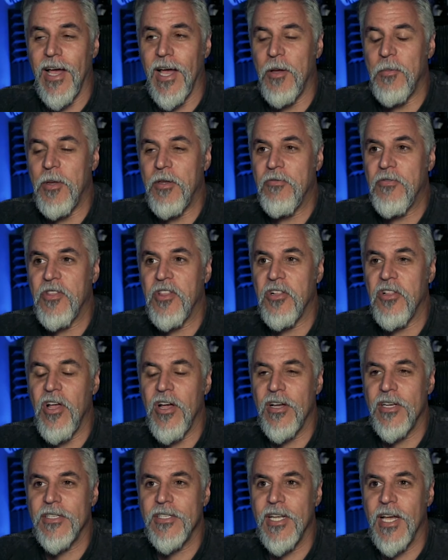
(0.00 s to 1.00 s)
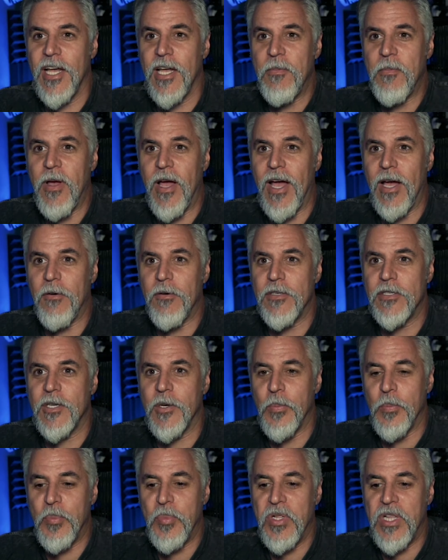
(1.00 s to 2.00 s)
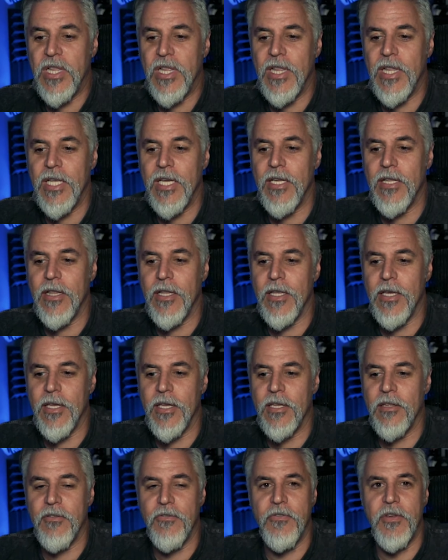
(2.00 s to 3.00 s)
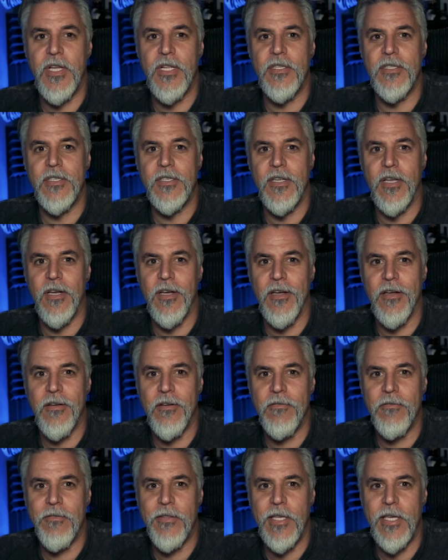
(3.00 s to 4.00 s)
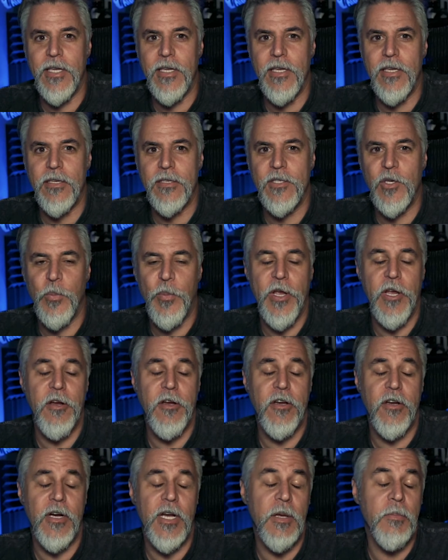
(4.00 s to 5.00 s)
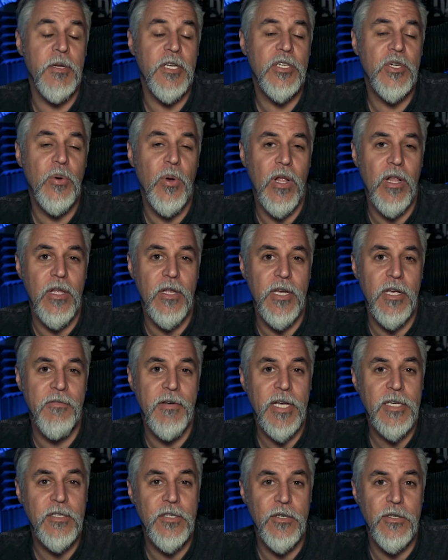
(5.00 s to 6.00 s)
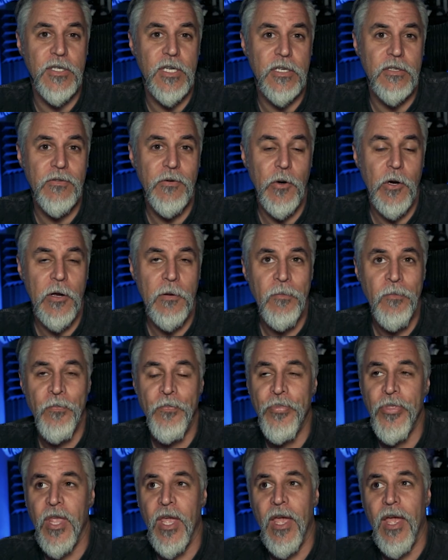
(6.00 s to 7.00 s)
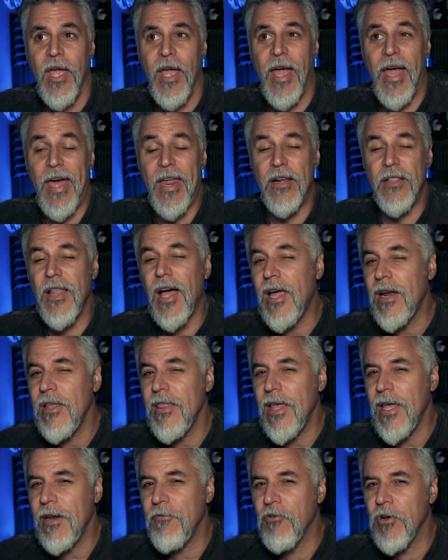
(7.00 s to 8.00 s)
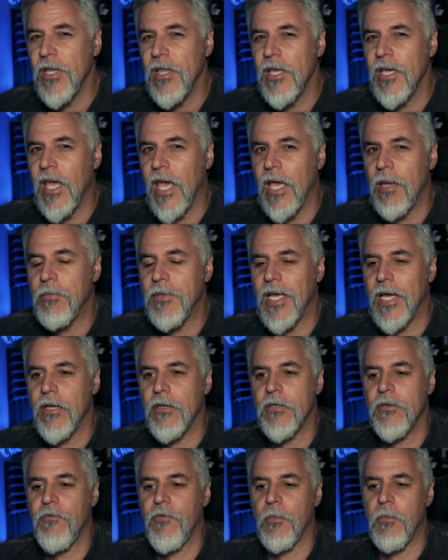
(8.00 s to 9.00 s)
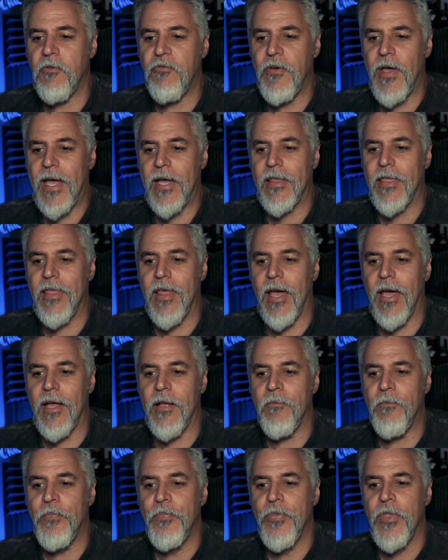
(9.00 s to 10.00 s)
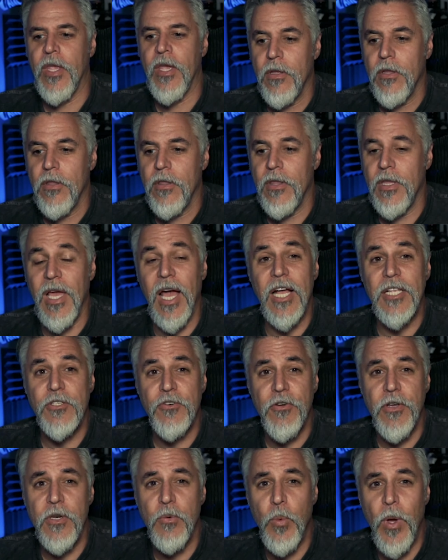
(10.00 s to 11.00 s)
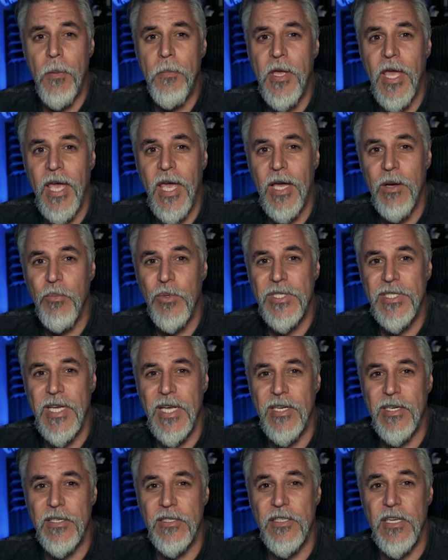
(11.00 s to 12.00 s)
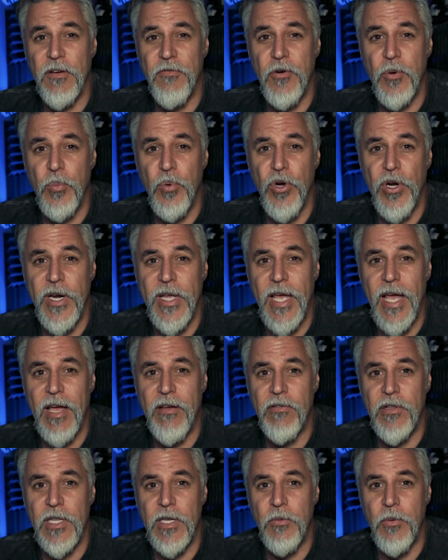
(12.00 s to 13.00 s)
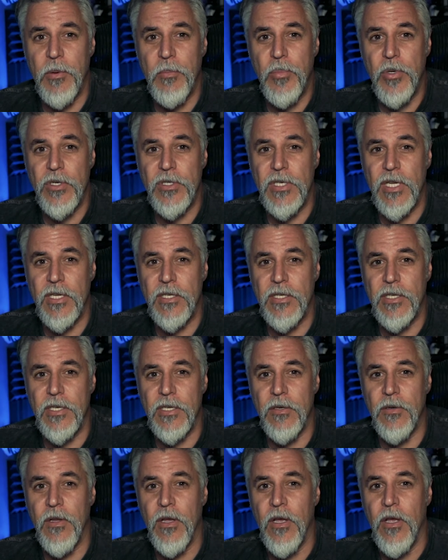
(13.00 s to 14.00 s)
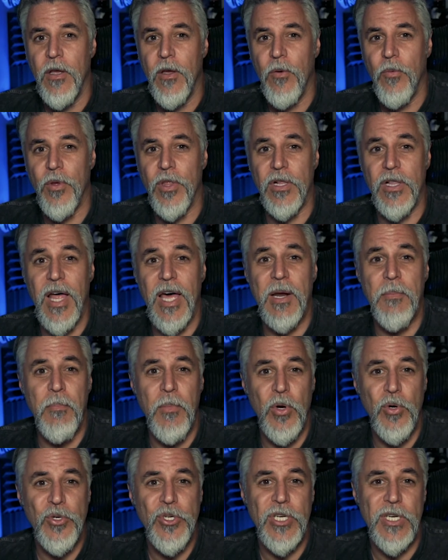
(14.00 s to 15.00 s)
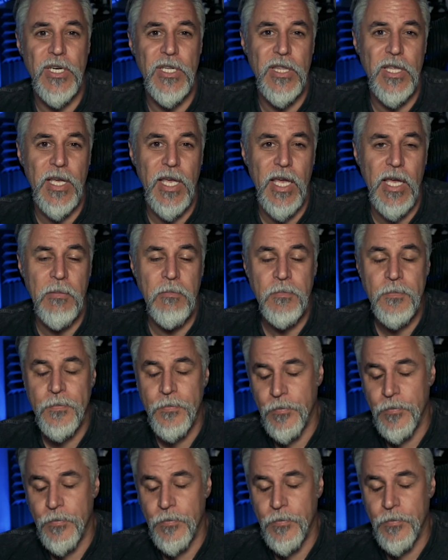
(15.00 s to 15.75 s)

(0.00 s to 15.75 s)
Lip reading: I mean, for the longest time, I was completely convinced of the superior image quality of x264. And a lot of that really came down from the fact that the on-screen webcam would tend to suffer pretty heavily when presented with a lot of motion in the game.